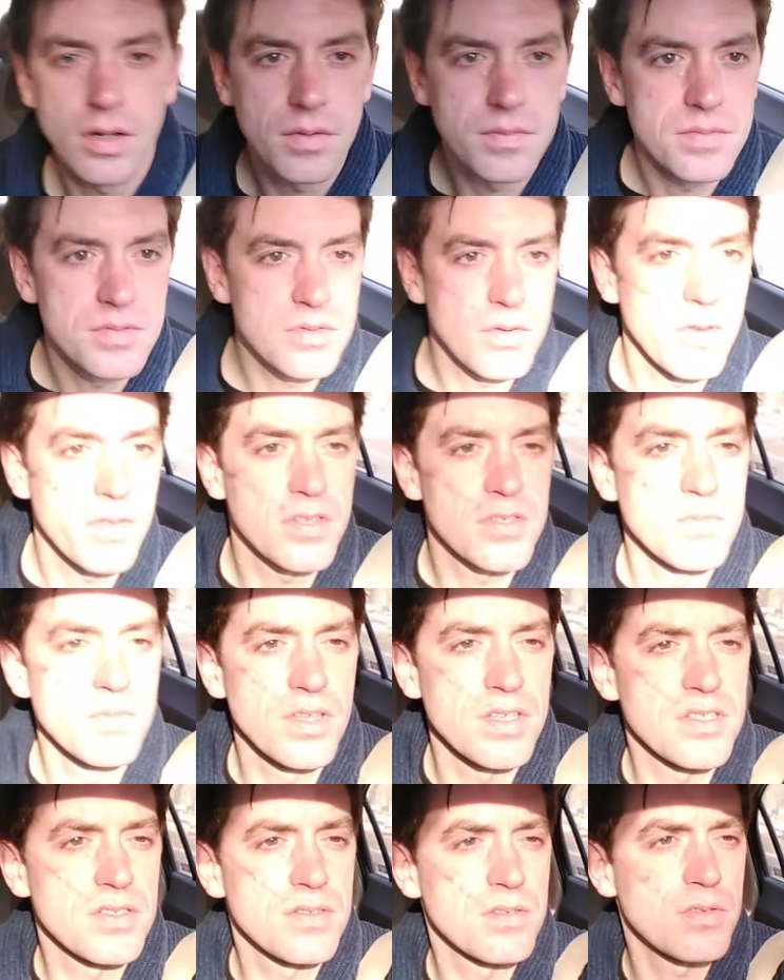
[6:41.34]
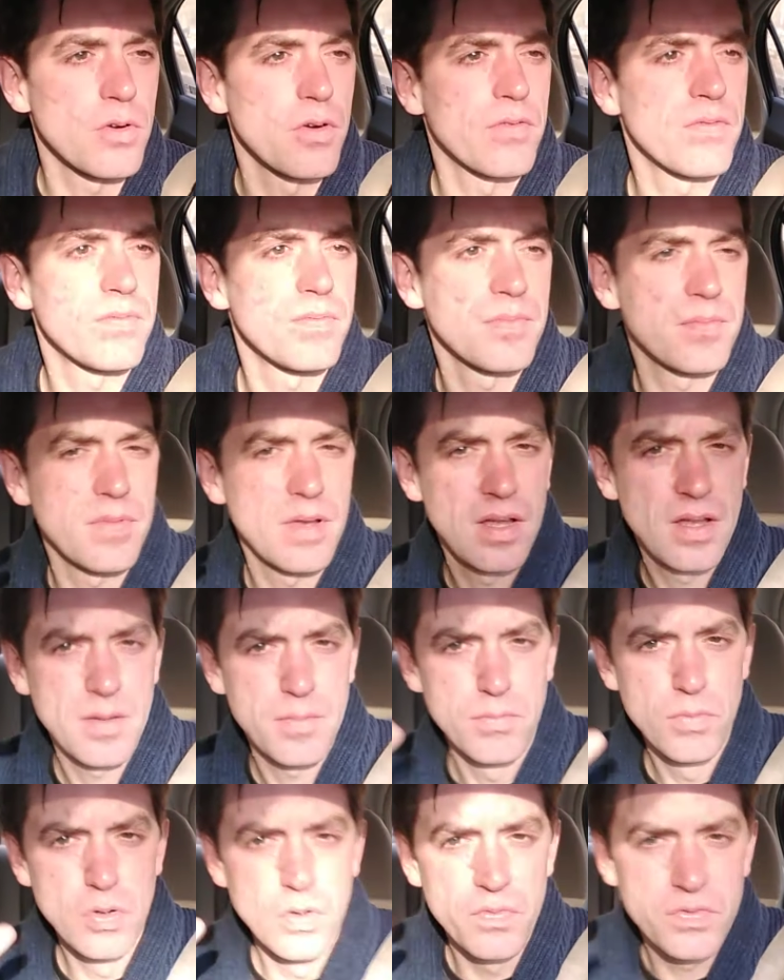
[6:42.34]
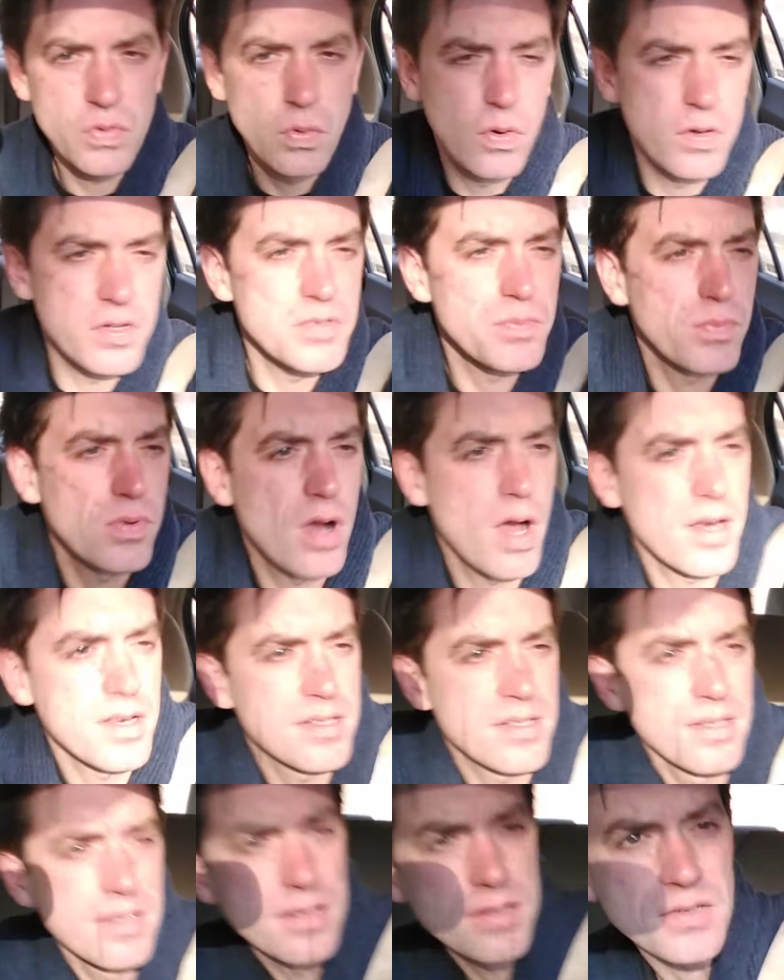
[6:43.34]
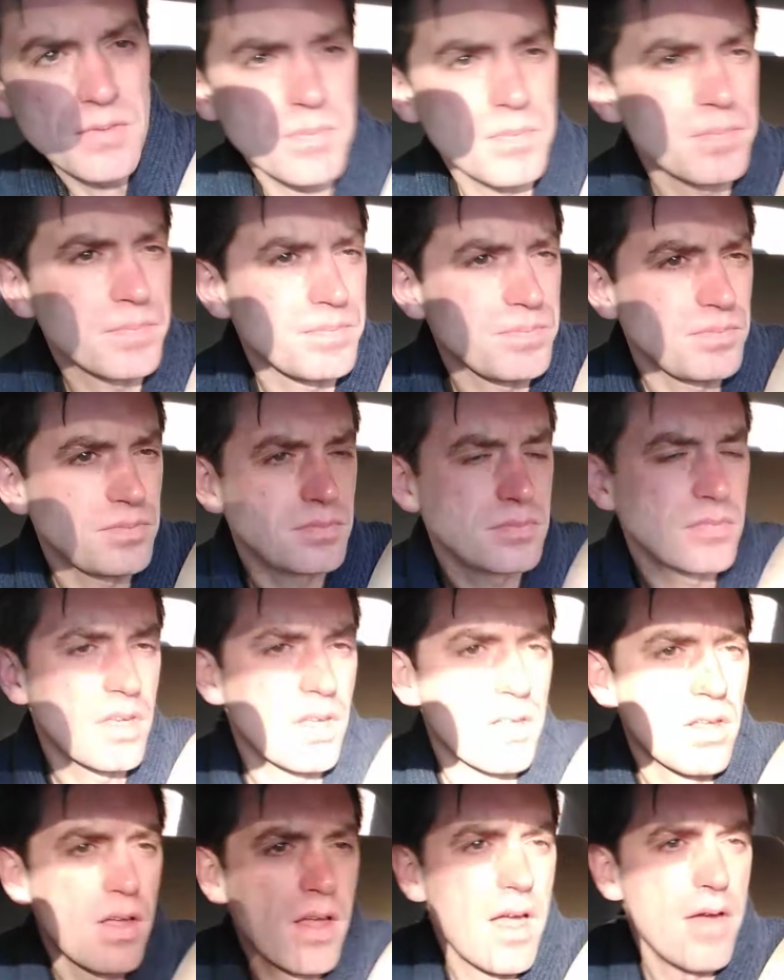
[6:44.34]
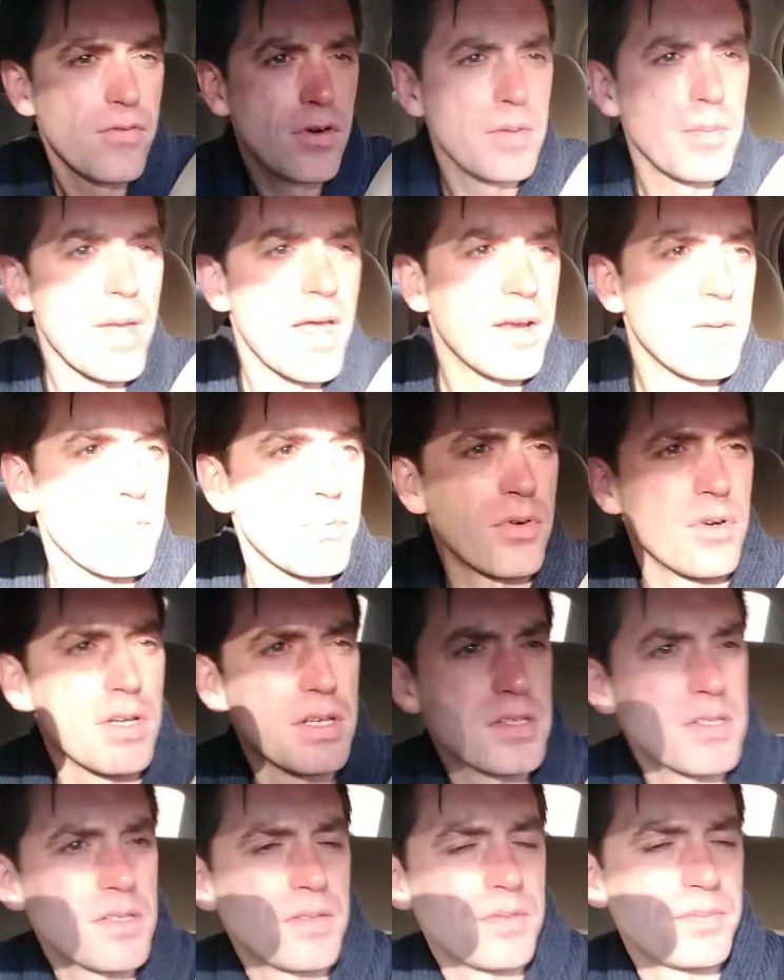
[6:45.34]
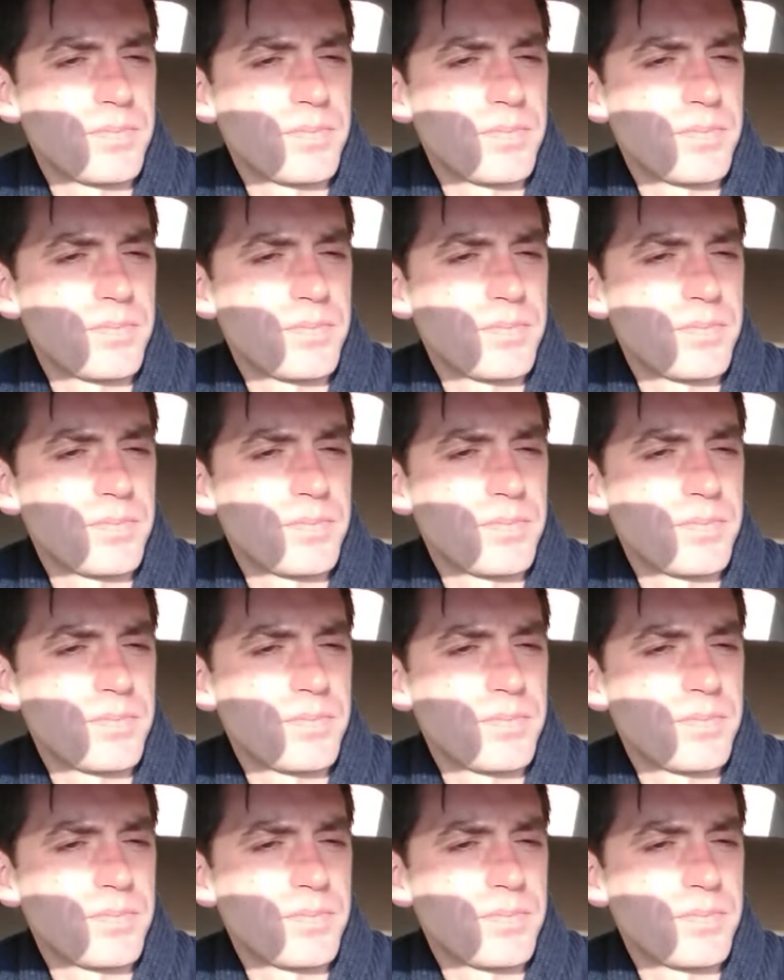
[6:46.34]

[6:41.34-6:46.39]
Sort of this sort of move towards Protestantism. Every man a priest.